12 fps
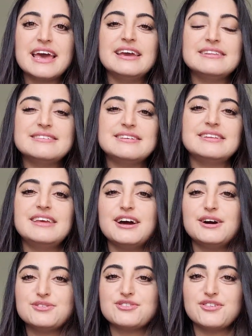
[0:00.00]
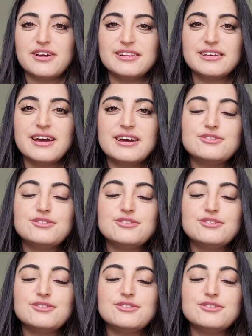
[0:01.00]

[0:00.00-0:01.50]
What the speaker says: in Sydney, Australia.